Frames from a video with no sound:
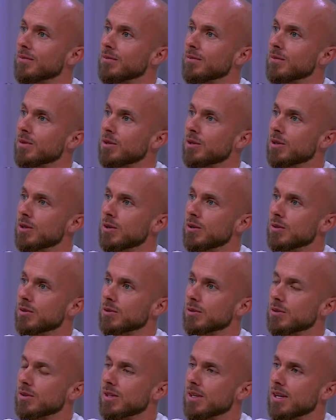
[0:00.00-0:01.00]
You know,
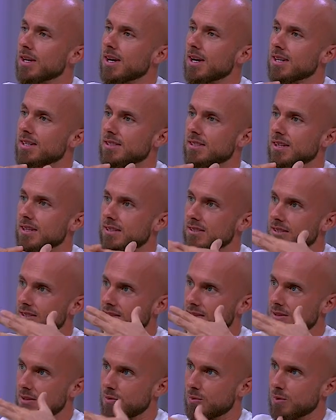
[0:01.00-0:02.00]
Isaiah
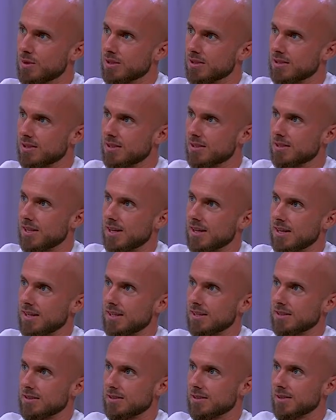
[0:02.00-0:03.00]
61 says that he
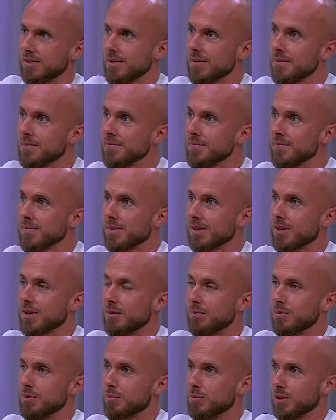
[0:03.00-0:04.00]
has come
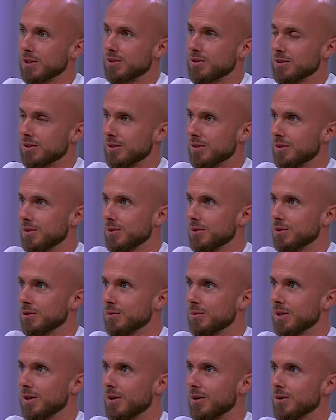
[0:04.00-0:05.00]
to preach the good news, but
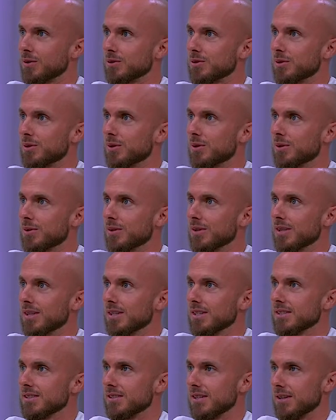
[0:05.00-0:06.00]
also
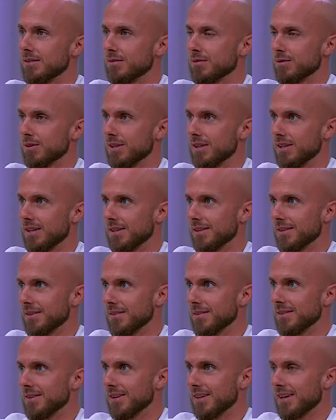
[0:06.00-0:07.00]
set free
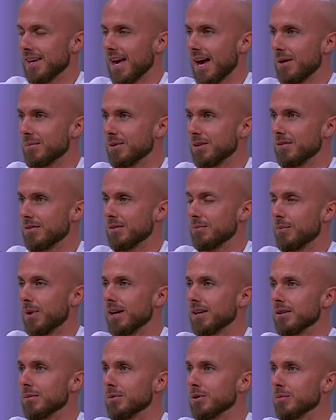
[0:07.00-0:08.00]
the captive and bind
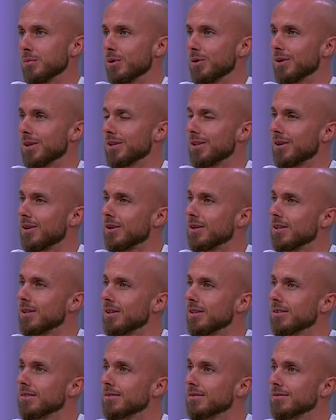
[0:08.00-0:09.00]
up the brokenhearted.
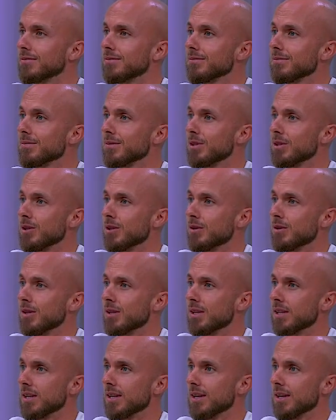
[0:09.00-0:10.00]
You know, and
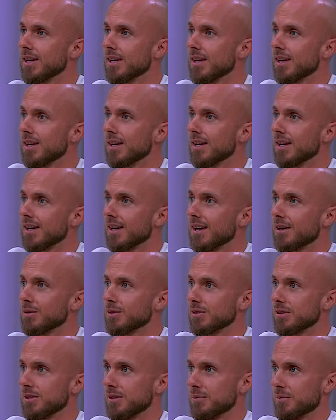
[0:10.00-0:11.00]
I was
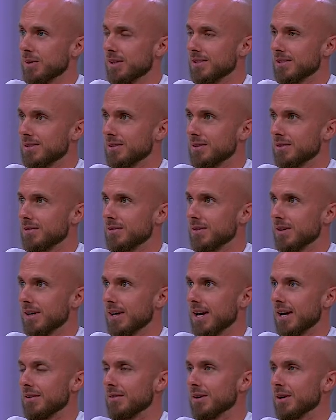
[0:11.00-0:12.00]
in the midst of
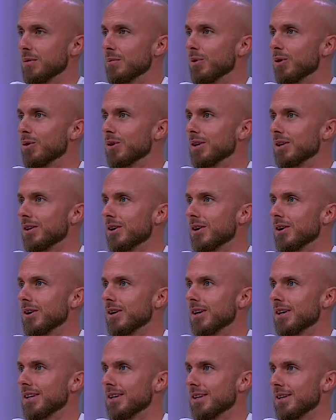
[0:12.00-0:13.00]
having a broken heart,
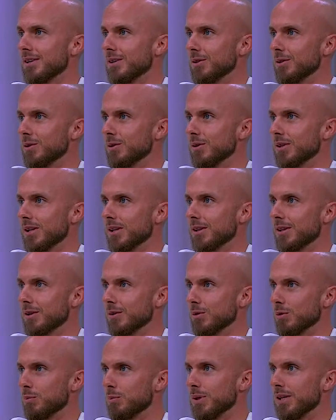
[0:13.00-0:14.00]
and he knew that there were
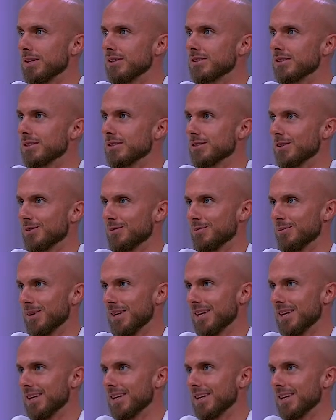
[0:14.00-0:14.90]
pieces of me